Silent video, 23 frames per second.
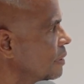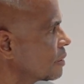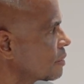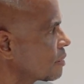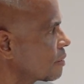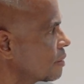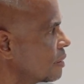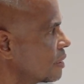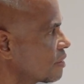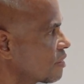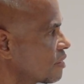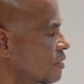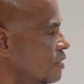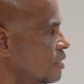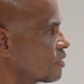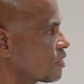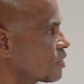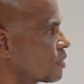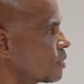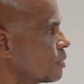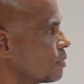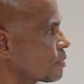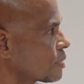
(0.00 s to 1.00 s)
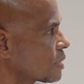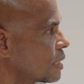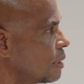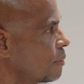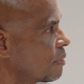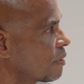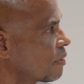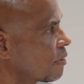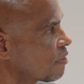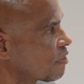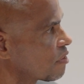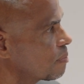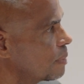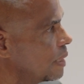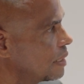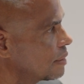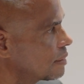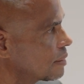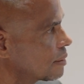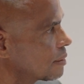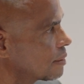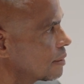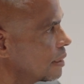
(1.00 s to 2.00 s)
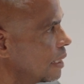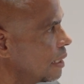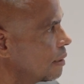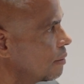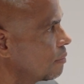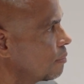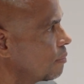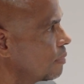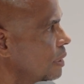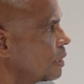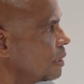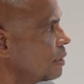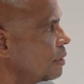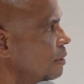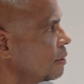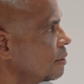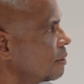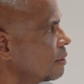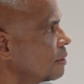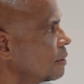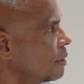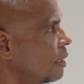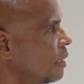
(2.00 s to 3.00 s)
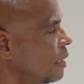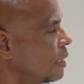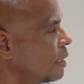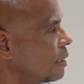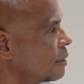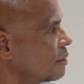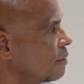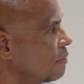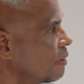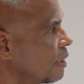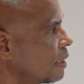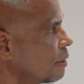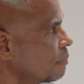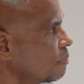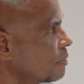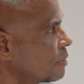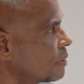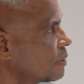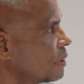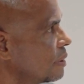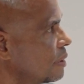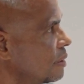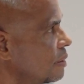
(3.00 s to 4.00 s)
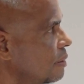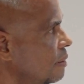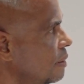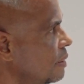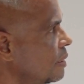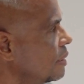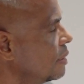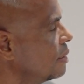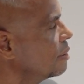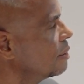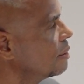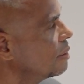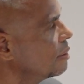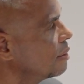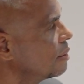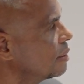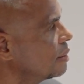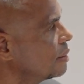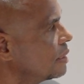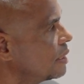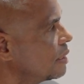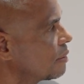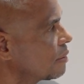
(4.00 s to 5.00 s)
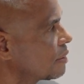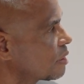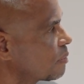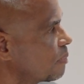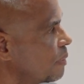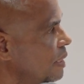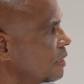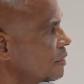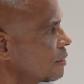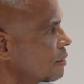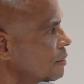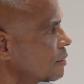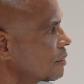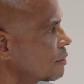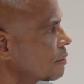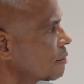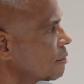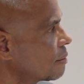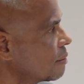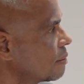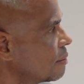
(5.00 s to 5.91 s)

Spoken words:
So this just shows some of the spaces that we developed, the interior spaces.